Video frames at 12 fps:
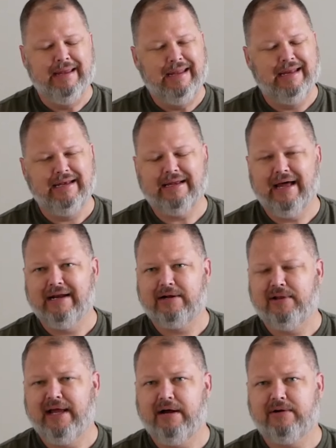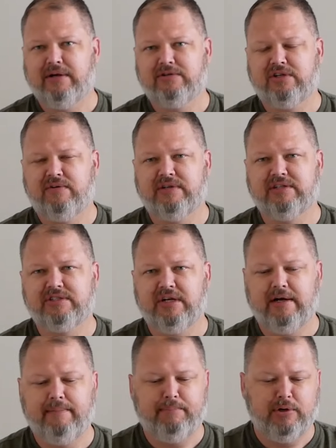any kind of cloud goes over the
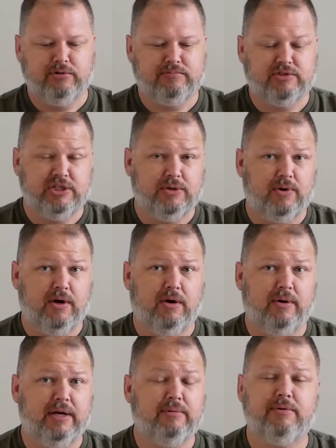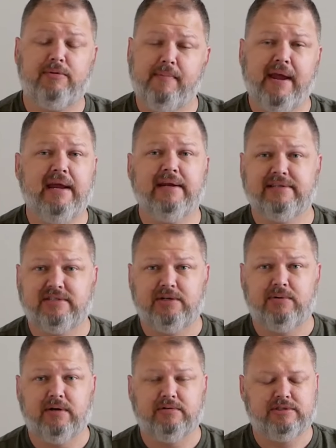sun, boom, zero, and it would remain at zero.